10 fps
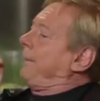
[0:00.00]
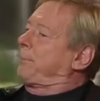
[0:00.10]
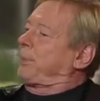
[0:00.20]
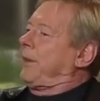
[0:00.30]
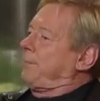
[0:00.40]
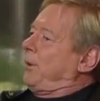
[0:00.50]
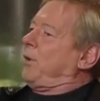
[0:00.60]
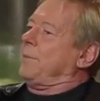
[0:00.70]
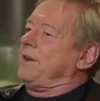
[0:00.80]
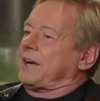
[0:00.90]
You
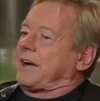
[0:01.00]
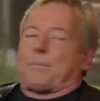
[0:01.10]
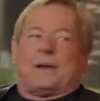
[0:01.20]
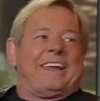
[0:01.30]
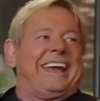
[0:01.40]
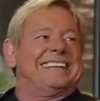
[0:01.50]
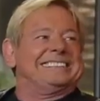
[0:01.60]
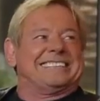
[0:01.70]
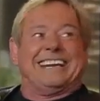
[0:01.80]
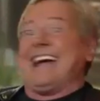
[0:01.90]
boom, and you a couple of
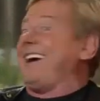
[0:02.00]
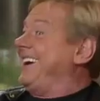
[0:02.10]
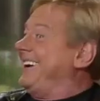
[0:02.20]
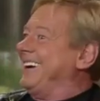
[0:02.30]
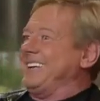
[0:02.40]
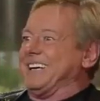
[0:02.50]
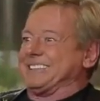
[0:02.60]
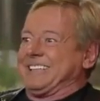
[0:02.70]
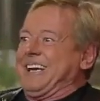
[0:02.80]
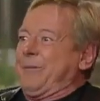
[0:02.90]
yens in there, and you can
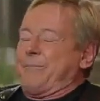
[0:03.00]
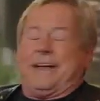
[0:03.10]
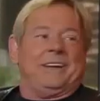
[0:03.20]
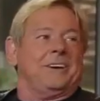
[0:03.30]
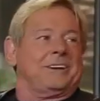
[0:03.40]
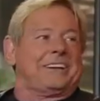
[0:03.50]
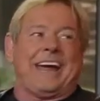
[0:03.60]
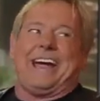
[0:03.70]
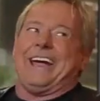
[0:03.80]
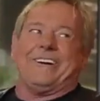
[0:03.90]
just Bing your
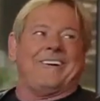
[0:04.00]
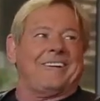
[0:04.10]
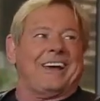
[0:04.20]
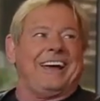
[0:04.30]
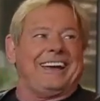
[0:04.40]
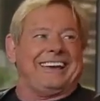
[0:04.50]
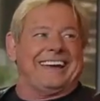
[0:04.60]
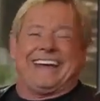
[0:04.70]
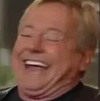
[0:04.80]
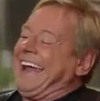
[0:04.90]
Tang all night.
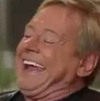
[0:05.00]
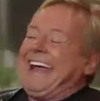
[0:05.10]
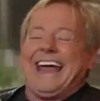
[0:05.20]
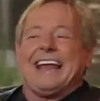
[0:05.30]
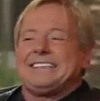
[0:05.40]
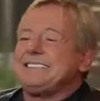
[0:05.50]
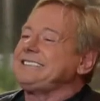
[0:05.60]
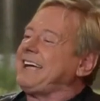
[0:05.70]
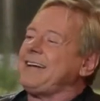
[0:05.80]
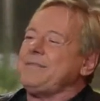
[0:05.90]
And I
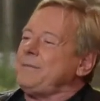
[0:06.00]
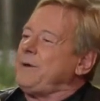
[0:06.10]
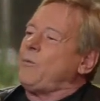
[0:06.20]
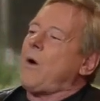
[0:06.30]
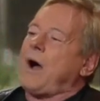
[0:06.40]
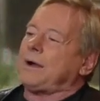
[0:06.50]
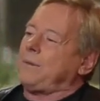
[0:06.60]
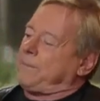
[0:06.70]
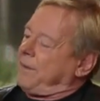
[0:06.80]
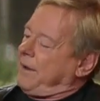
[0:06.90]
just happened to be
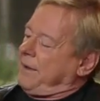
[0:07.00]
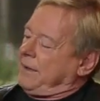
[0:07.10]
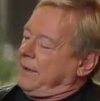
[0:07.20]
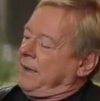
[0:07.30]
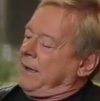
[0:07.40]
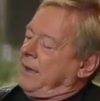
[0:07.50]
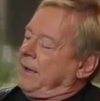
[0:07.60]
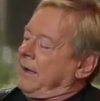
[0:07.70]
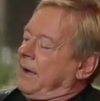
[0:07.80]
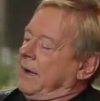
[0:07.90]
walking upon
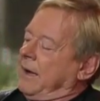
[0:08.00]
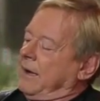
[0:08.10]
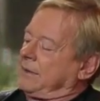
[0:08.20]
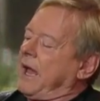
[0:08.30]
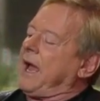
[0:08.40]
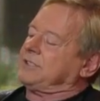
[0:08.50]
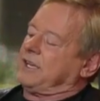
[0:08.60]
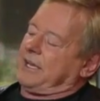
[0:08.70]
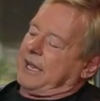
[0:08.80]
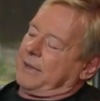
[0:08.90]
a
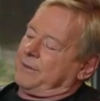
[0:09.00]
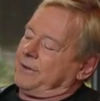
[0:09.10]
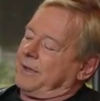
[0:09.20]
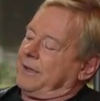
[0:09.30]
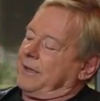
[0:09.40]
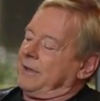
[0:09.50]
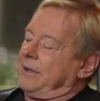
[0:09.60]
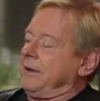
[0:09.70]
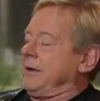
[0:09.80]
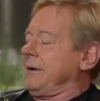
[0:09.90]
taxi cab, and the
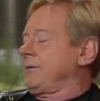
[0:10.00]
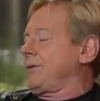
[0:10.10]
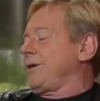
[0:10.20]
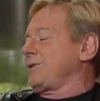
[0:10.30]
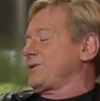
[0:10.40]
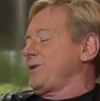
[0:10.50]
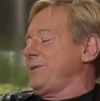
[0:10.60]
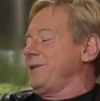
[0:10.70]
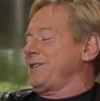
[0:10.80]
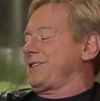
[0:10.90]
door was
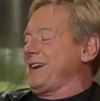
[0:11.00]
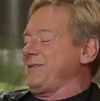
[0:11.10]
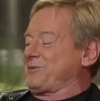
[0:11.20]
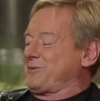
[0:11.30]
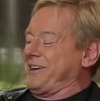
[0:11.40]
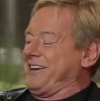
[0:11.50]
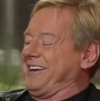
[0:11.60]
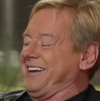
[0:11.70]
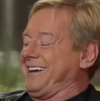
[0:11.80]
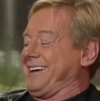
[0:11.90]
open, and the thing was
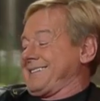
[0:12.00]
running.